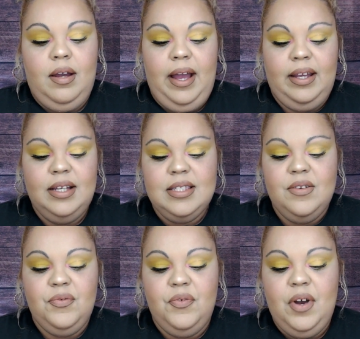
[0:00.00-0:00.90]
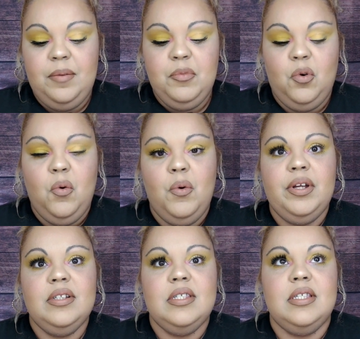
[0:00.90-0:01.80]
guess if I'm
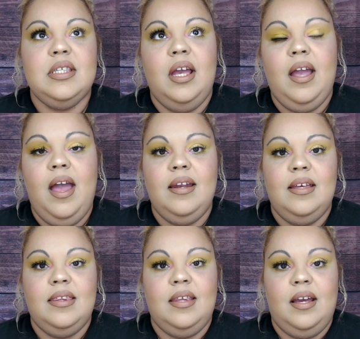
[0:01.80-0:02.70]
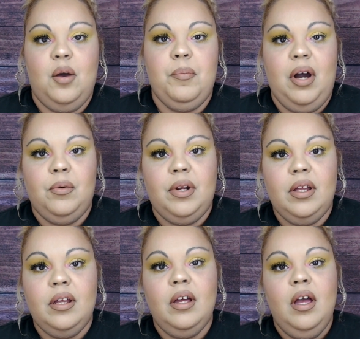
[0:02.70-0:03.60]
going to say anything about
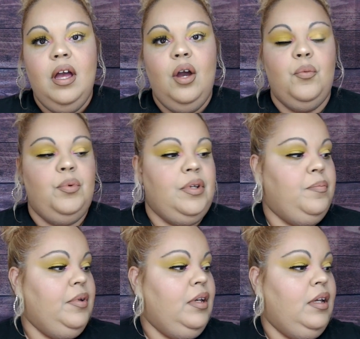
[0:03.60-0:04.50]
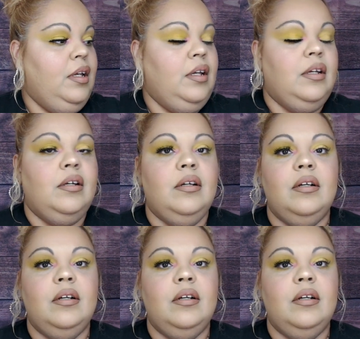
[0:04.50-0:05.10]
it, would be